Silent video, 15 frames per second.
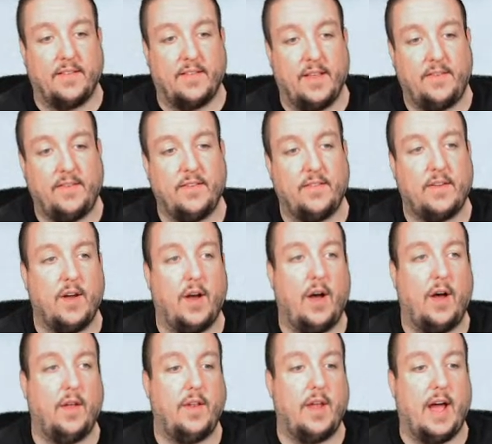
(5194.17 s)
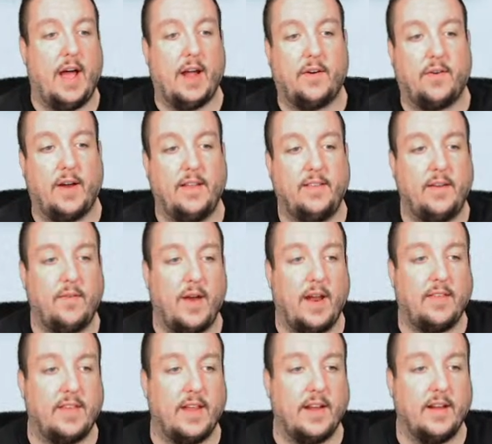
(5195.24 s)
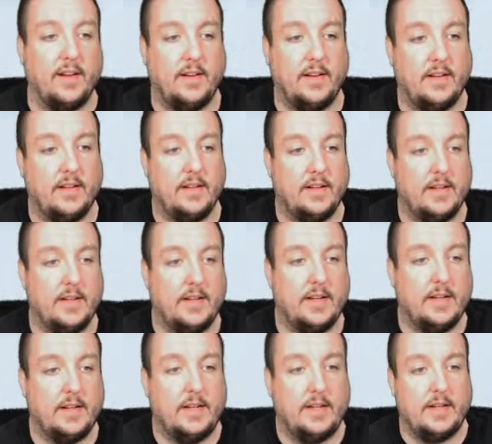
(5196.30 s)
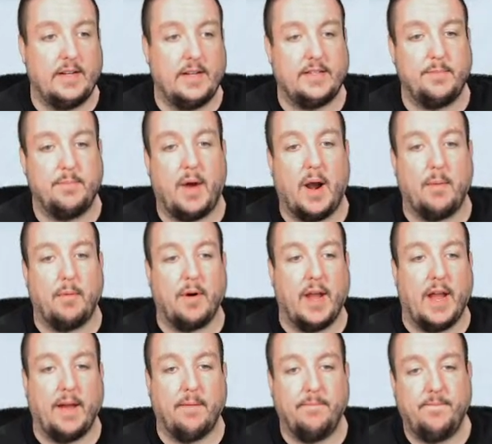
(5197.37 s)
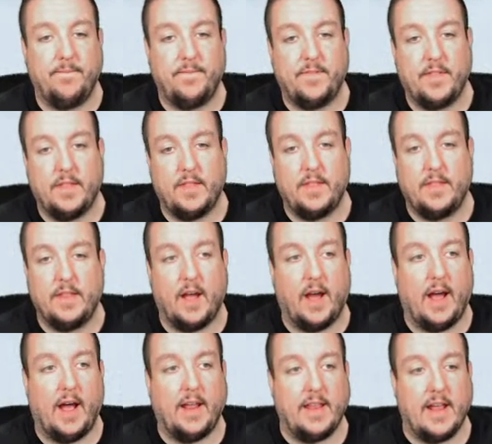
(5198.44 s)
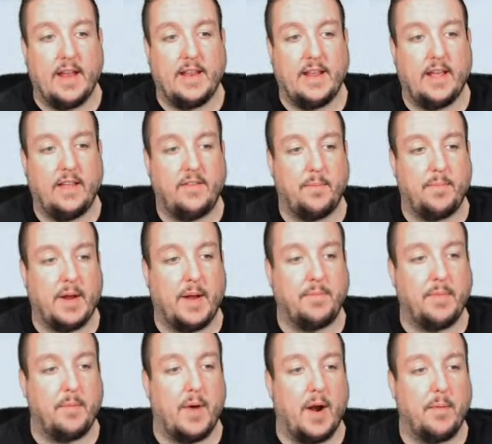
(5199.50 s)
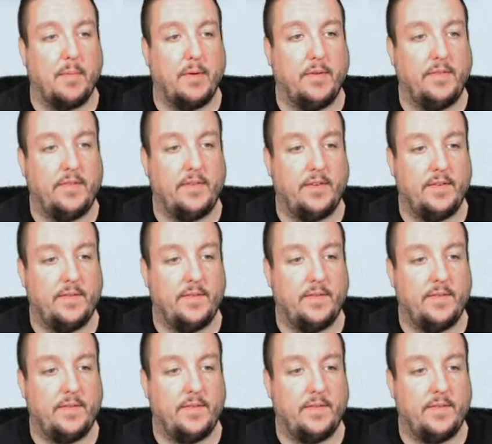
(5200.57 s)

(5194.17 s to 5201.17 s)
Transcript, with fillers: This is called uh, Crazy Racing. It's a marble game. Uh, the idea is you pick up the marbles.